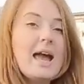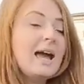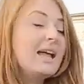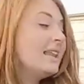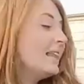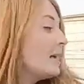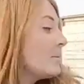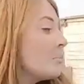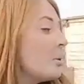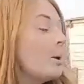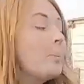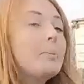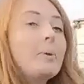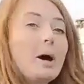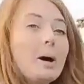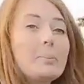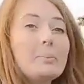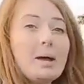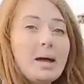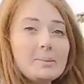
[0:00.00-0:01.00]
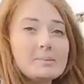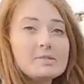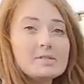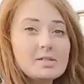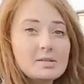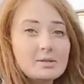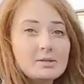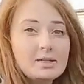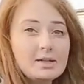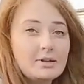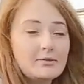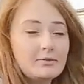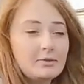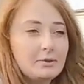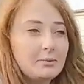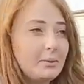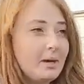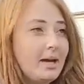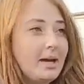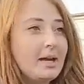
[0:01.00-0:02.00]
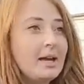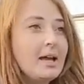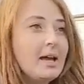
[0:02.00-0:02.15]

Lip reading: and they pop up absolutely everywhere.